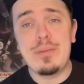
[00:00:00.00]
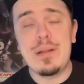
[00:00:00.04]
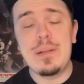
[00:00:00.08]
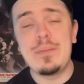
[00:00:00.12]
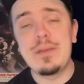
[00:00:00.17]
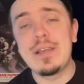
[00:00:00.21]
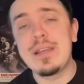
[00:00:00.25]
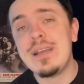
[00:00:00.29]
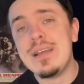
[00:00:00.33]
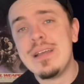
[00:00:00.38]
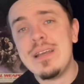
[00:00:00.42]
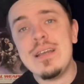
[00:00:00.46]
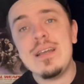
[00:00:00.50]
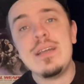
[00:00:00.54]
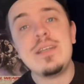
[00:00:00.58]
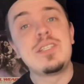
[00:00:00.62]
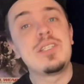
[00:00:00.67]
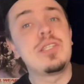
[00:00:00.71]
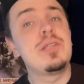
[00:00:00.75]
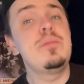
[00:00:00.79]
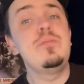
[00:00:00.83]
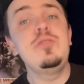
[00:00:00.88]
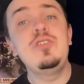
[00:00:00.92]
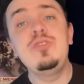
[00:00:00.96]
But I'm like,
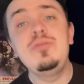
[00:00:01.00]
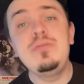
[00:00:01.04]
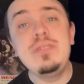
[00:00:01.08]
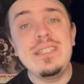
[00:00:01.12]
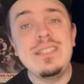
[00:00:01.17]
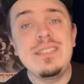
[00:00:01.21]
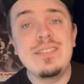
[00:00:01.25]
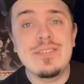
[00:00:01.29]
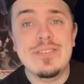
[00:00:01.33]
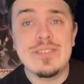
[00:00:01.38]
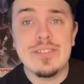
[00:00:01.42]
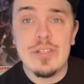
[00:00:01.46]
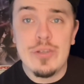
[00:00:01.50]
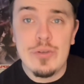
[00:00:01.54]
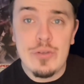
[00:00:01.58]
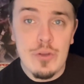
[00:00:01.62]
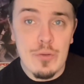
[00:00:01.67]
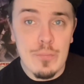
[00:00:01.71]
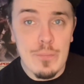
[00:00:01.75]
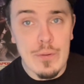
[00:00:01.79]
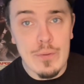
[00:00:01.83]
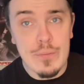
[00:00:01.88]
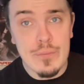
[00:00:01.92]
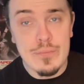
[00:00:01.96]
sometimes you need to slow
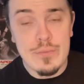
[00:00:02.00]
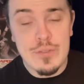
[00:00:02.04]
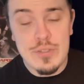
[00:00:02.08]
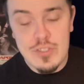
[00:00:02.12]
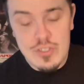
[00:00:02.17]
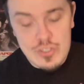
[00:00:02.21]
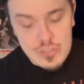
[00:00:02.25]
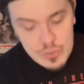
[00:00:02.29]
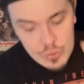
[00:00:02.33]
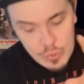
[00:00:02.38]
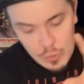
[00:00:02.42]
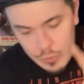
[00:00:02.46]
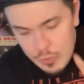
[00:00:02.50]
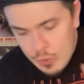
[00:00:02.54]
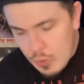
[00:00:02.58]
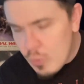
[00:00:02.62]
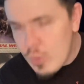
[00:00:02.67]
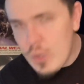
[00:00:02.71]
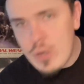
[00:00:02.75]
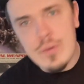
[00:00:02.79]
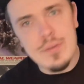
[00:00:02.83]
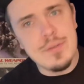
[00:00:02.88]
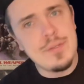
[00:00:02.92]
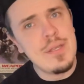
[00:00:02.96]
your boat. Slow your
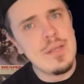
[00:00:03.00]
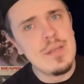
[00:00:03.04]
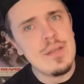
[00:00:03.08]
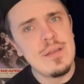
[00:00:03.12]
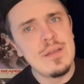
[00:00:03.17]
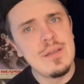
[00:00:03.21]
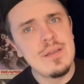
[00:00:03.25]
boats.